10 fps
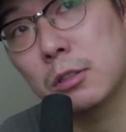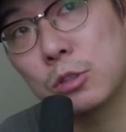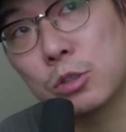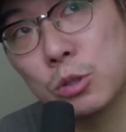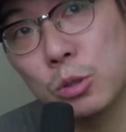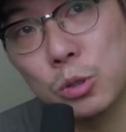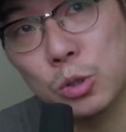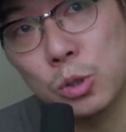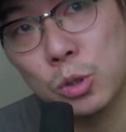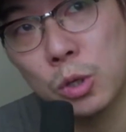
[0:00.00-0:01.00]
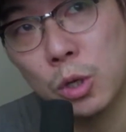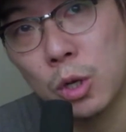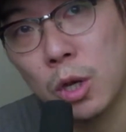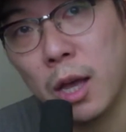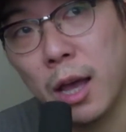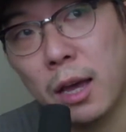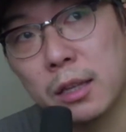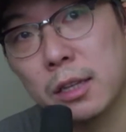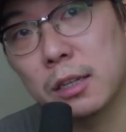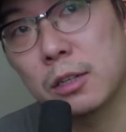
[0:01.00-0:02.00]
sure how
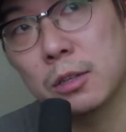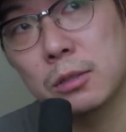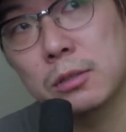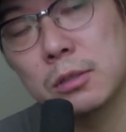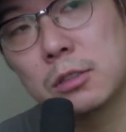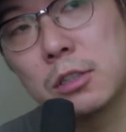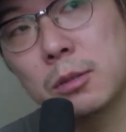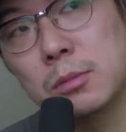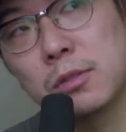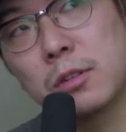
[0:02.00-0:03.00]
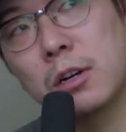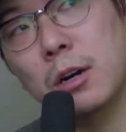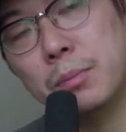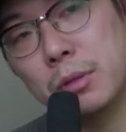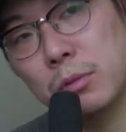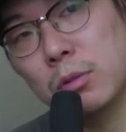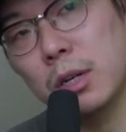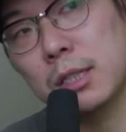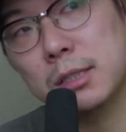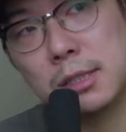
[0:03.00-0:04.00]
that goes in terms of
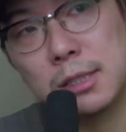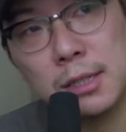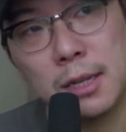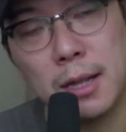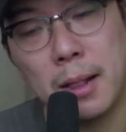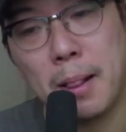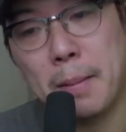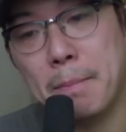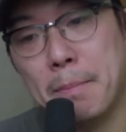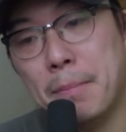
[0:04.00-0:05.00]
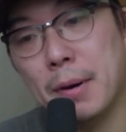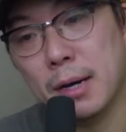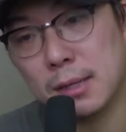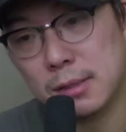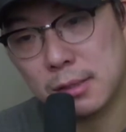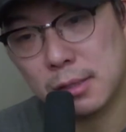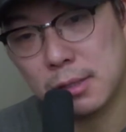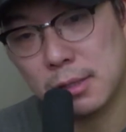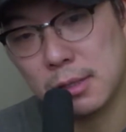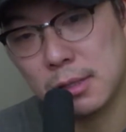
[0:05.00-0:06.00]
copyright,
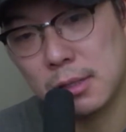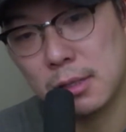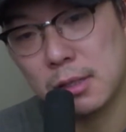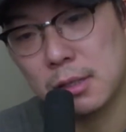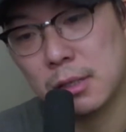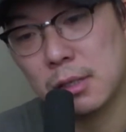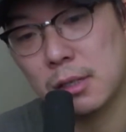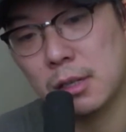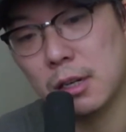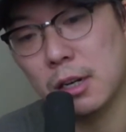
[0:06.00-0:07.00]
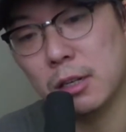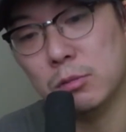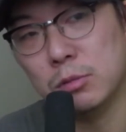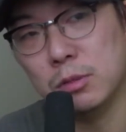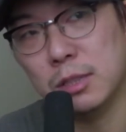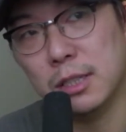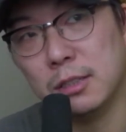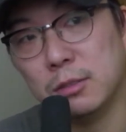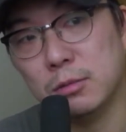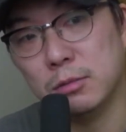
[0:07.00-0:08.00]
but I will
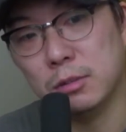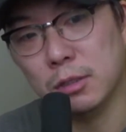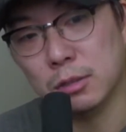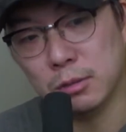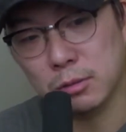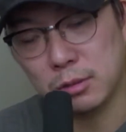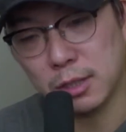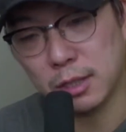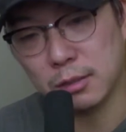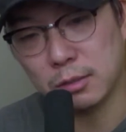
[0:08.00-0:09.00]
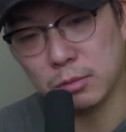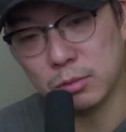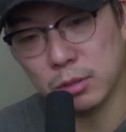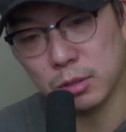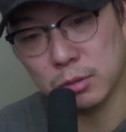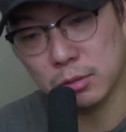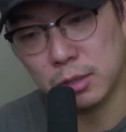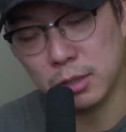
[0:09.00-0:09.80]
let you know down the road.